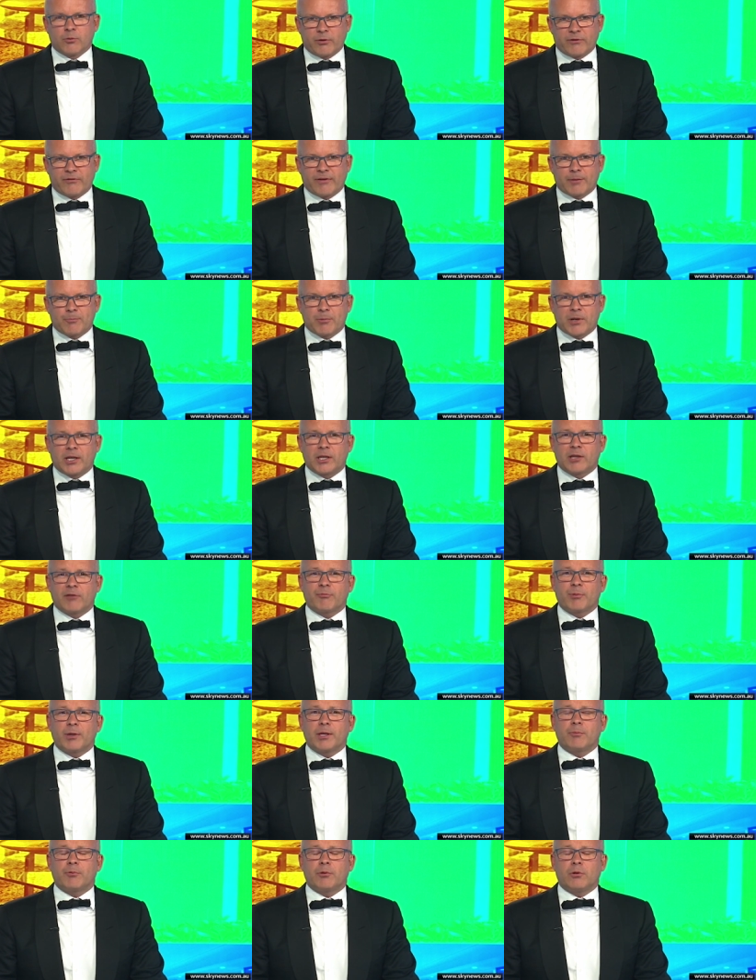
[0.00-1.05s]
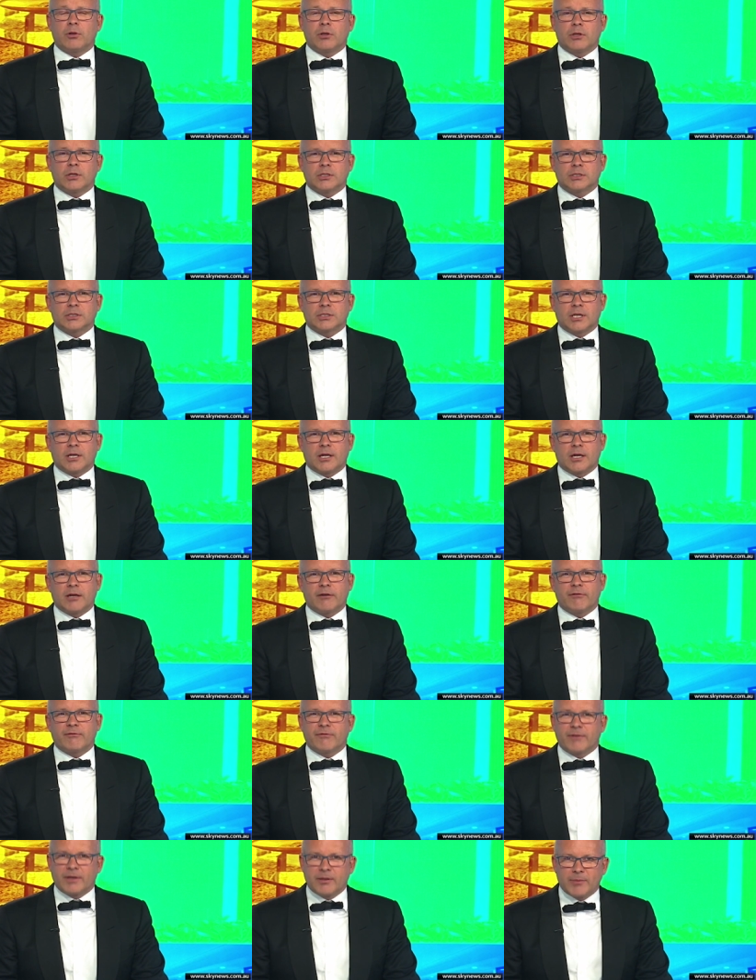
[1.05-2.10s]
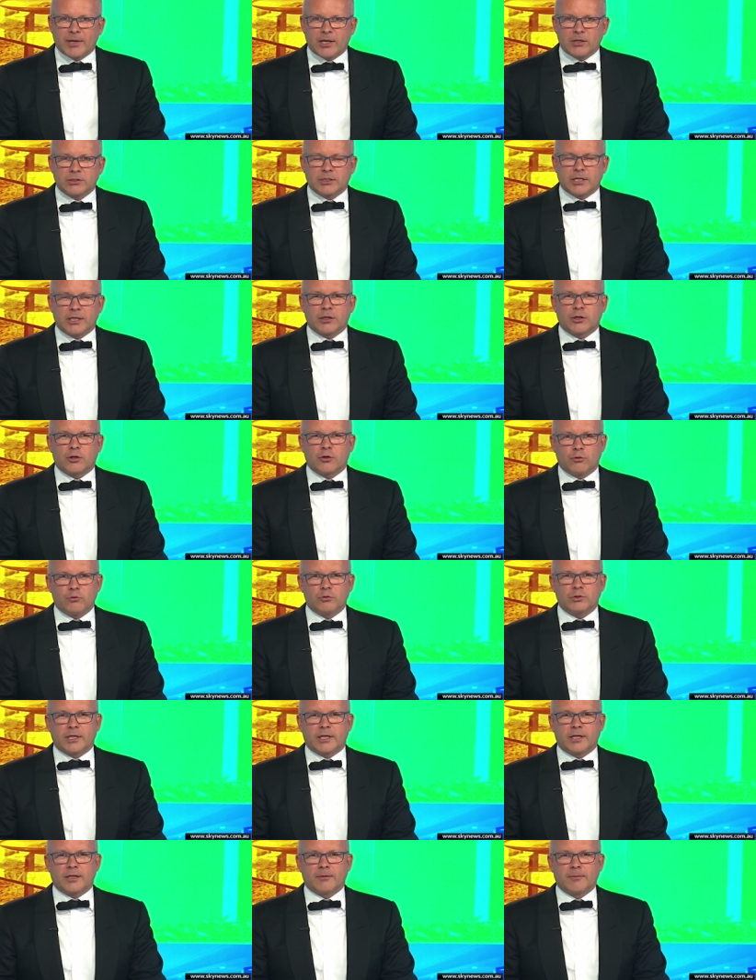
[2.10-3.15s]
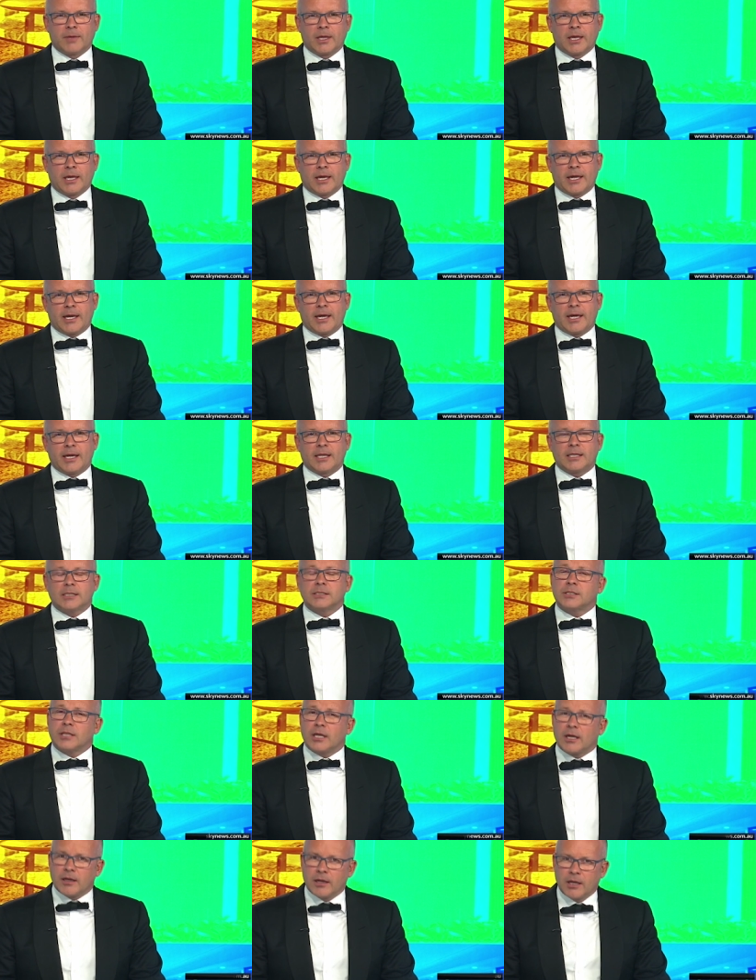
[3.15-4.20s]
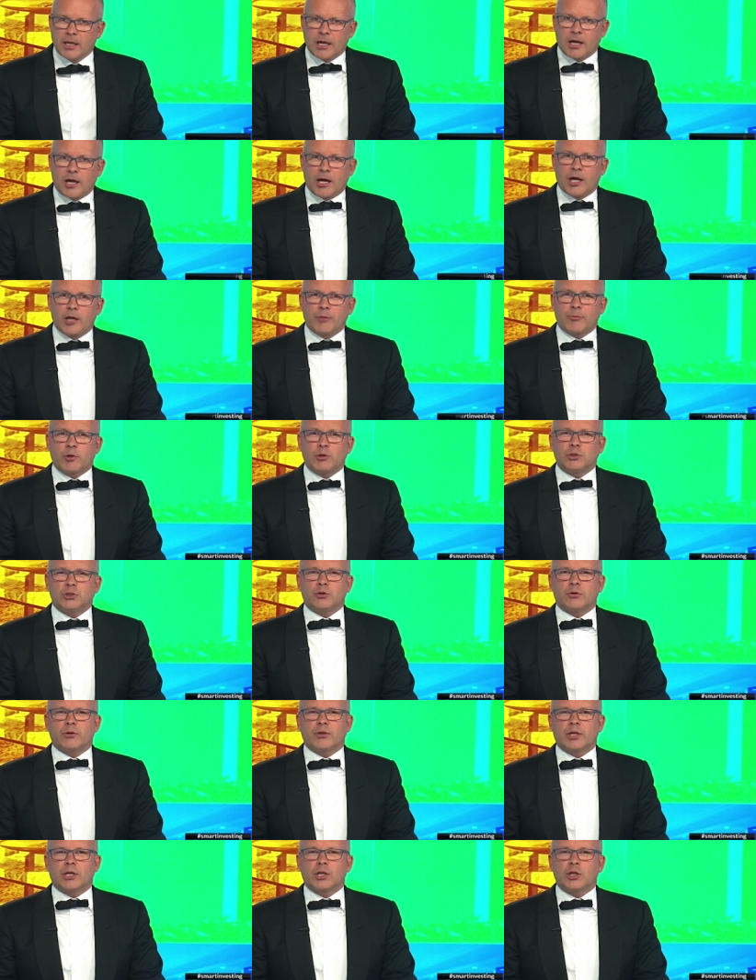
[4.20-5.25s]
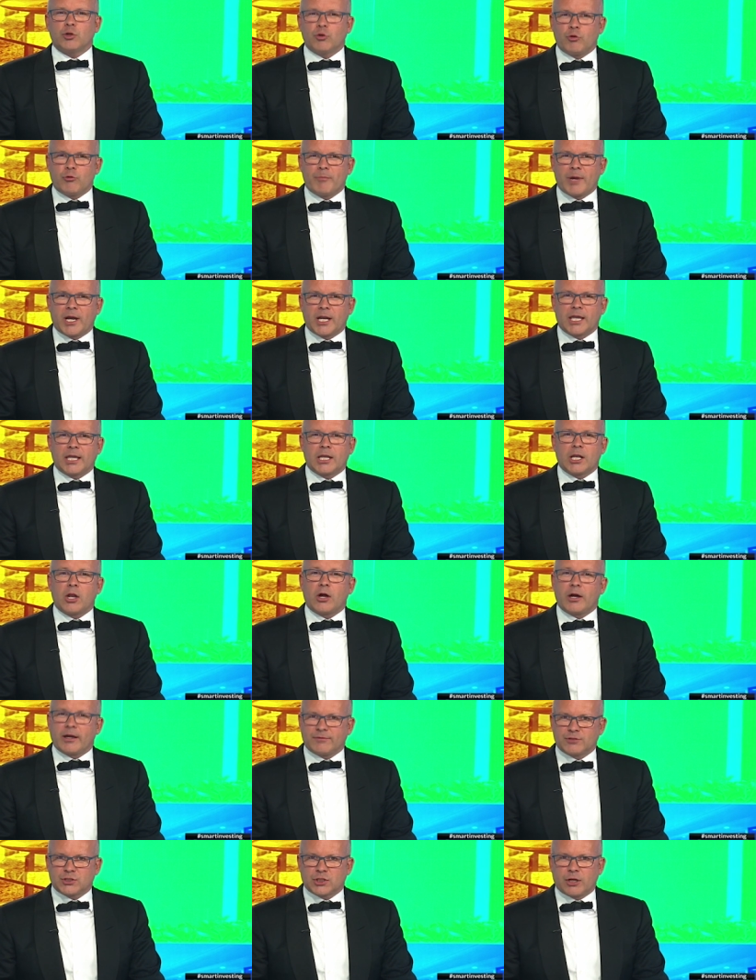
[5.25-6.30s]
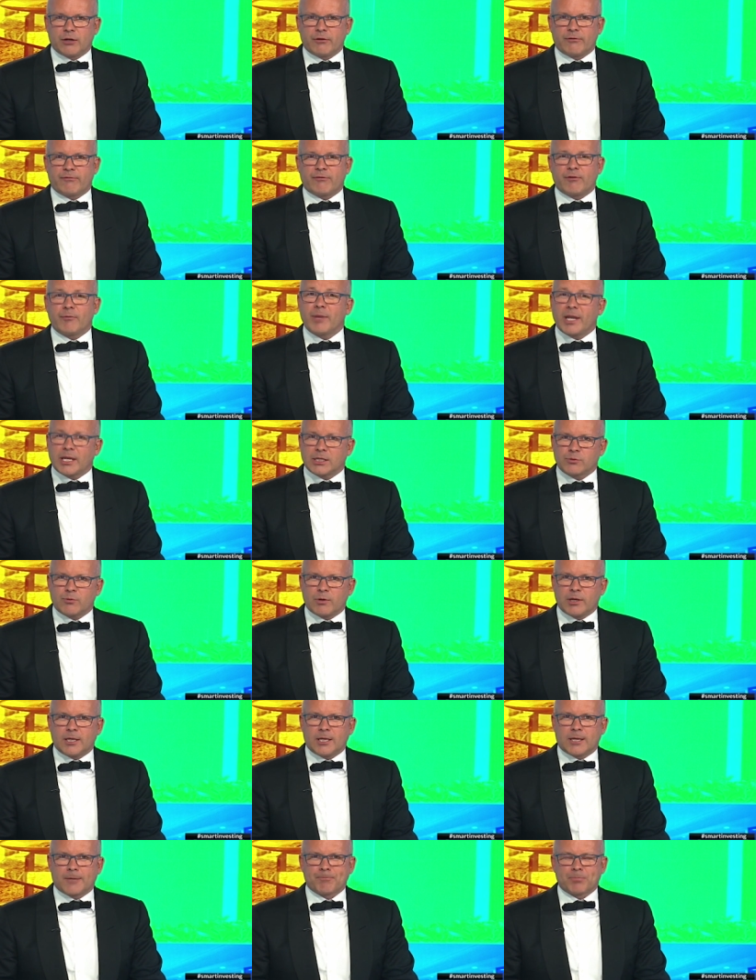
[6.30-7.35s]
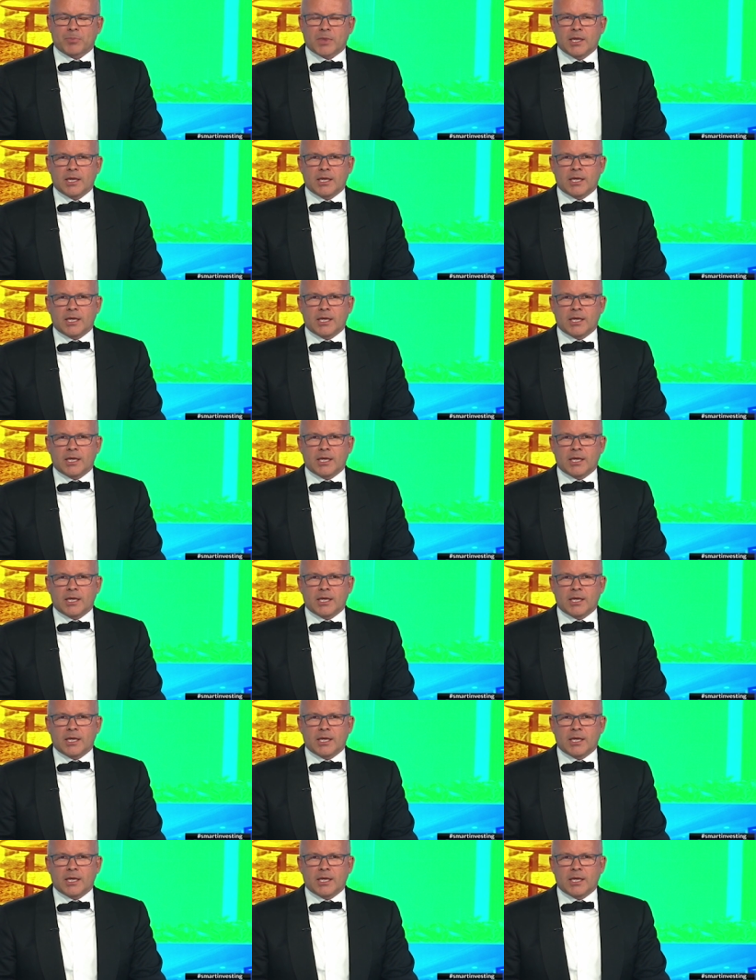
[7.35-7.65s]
We've had plenty of people that uh, have emailed in, called in, and uh, I hope you enjoy the Your Money live show from next week.